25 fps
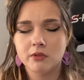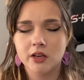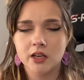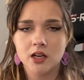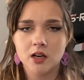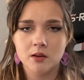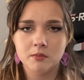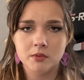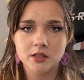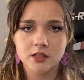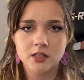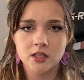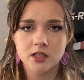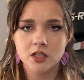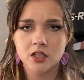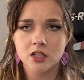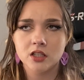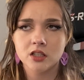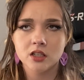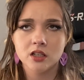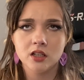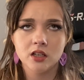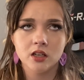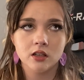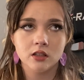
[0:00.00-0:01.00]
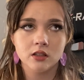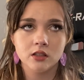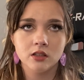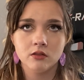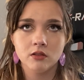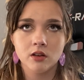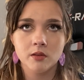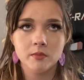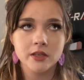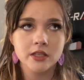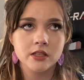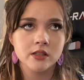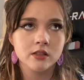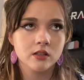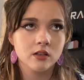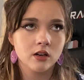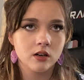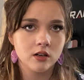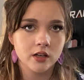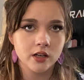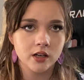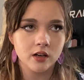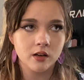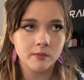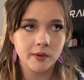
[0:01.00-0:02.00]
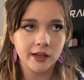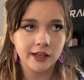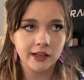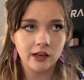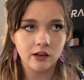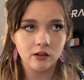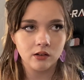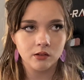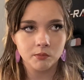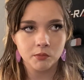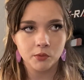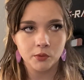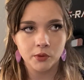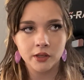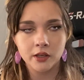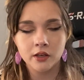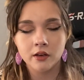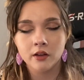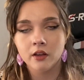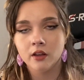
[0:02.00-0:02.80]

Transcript: my compositions. Ugh, don't get me started on my counterpoint.